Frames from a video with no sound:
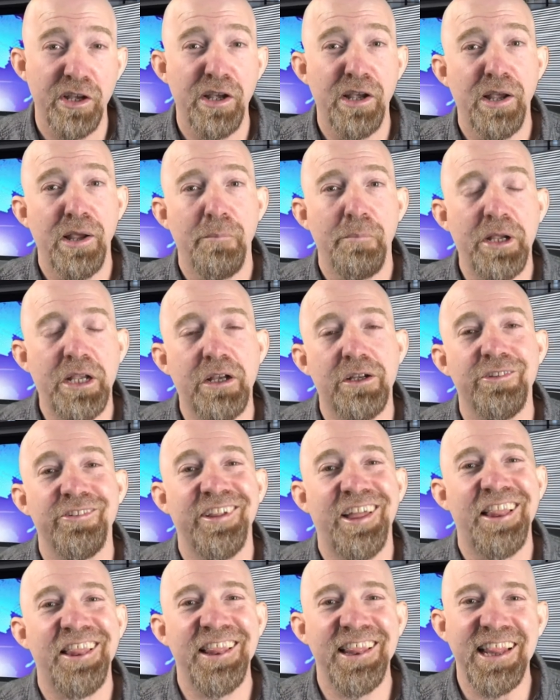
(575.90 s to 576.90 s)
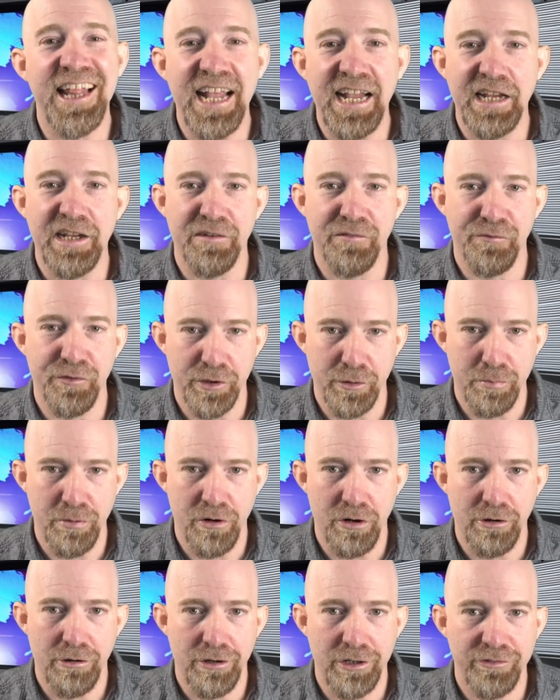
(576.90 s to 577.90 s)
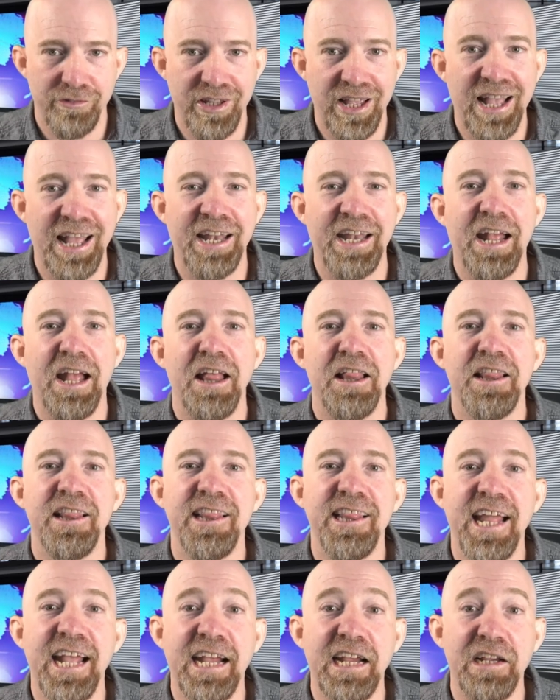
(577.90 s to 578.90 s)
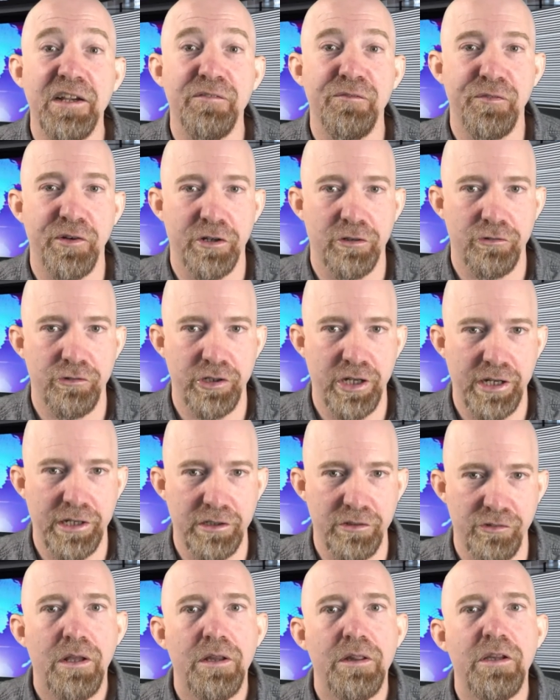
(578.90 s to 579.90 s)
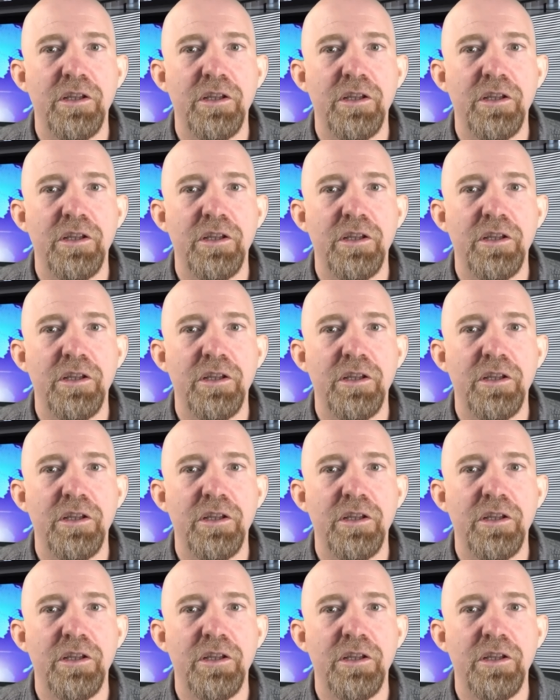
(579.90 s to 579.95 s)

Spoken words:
because they fear progress and they fear change.